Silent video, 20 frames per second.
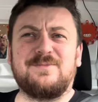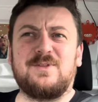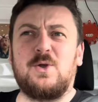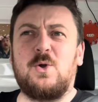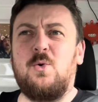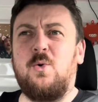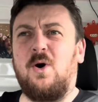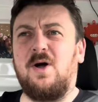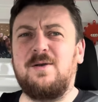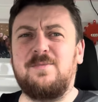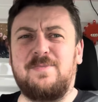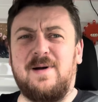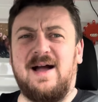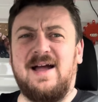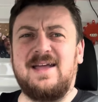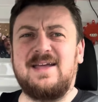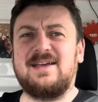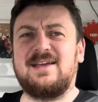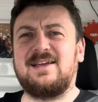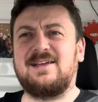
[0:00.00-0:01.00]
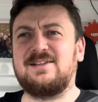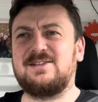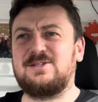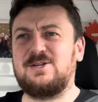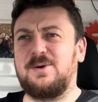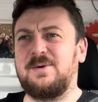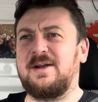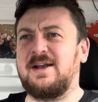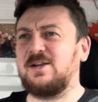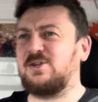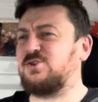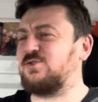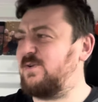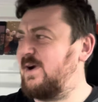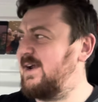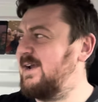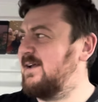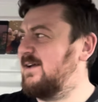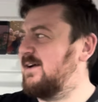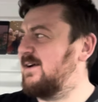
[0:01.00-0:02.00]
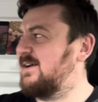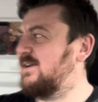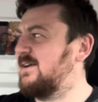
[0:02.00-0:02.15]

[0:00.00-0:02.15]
quad bike towing a trailer,